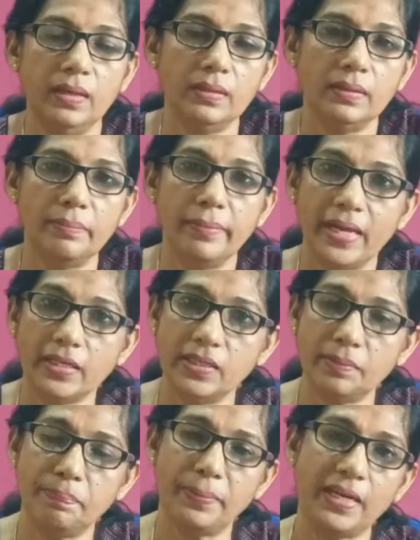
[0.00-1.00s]
The
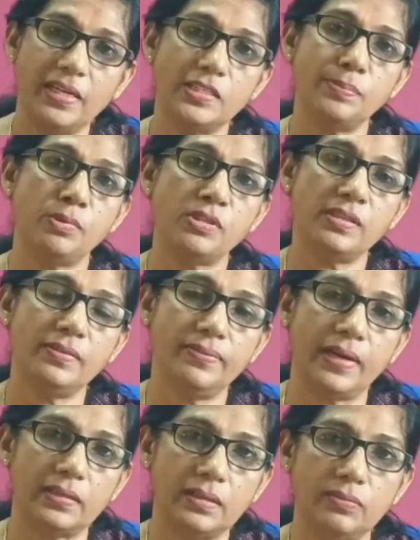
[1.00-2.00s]
major predisposing
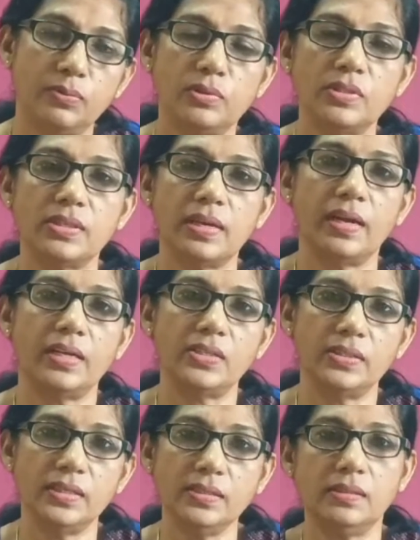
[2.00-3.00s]
factor for this
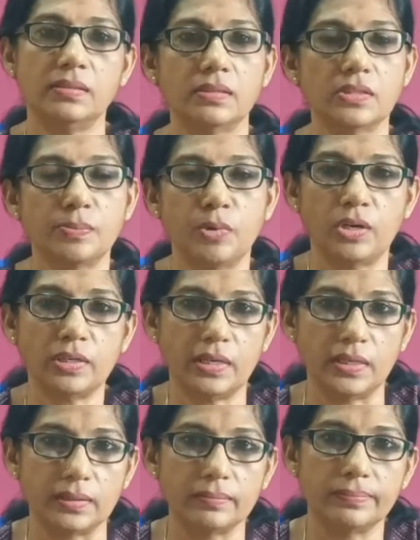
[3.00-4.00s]
condition is
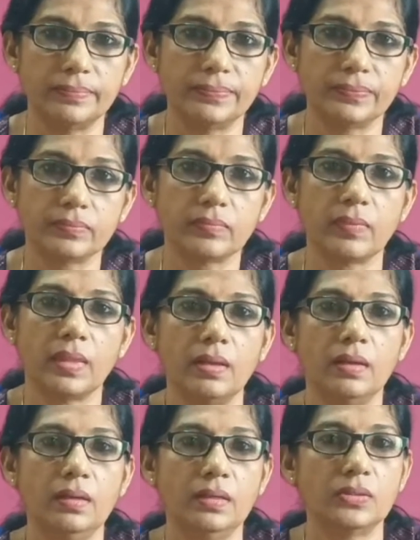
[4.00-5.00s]
smoking.
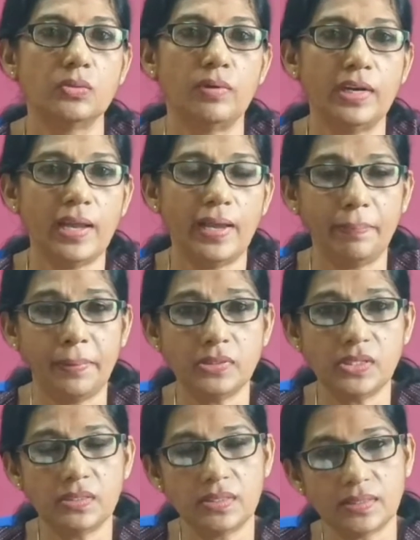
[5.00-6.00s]
So what
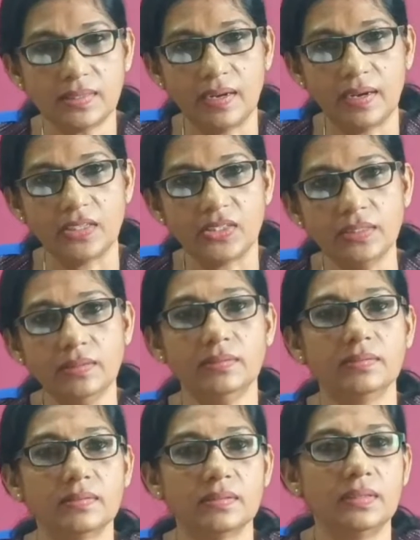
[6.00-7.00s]
happens in this condition?
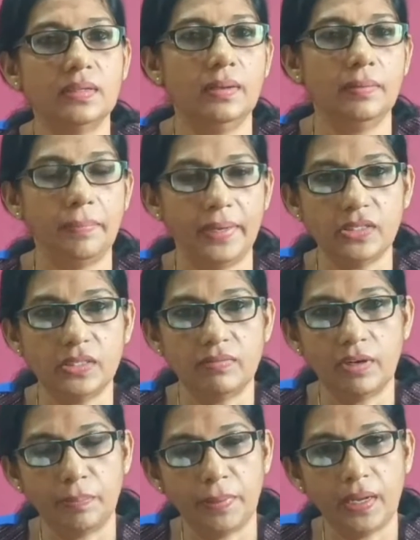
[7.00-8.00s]
Patient
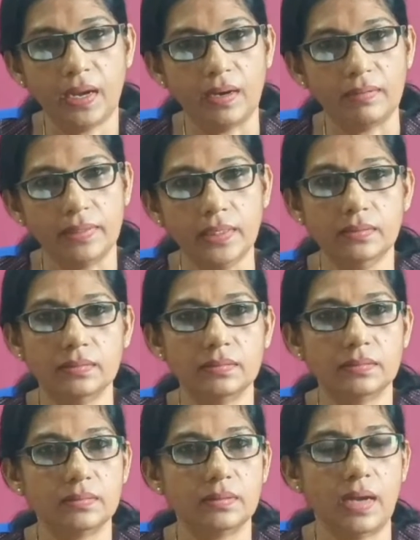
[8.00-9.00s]
will be having
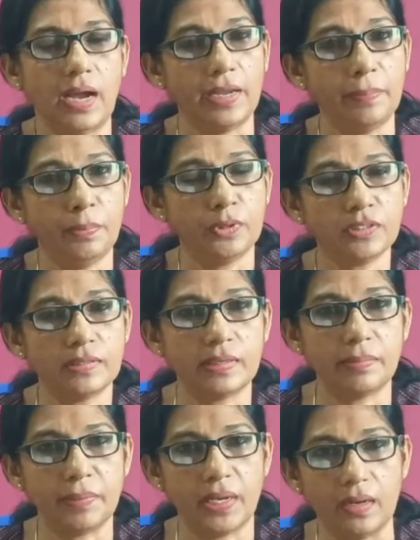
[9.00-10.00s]

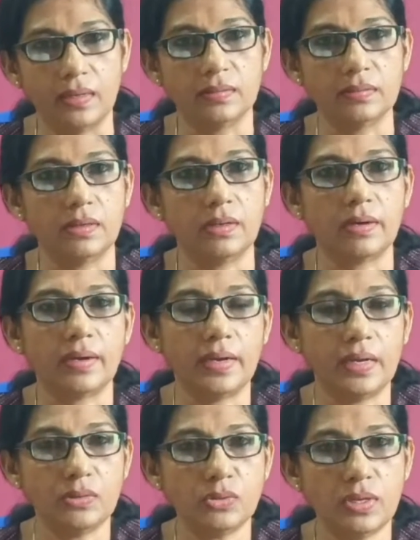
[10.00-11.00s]
hypoxemia or
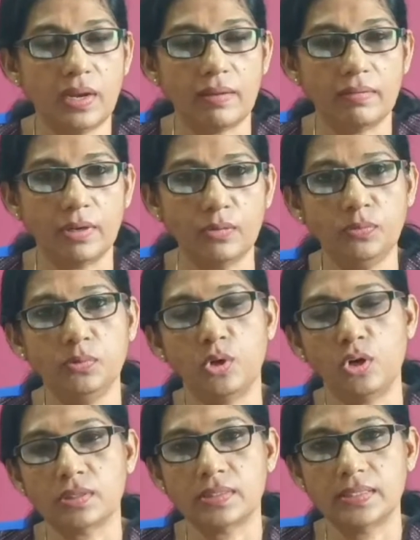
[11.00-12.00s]
reduced level of
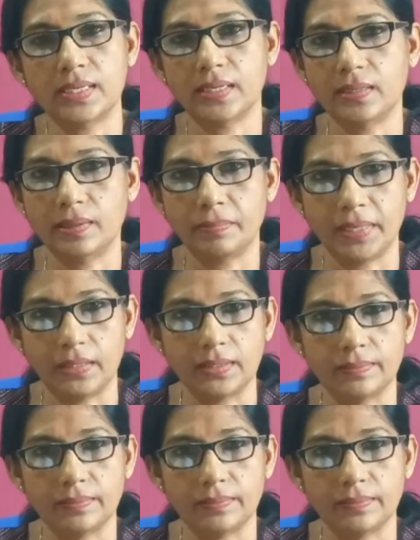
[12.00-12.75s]
oxygen in the blood,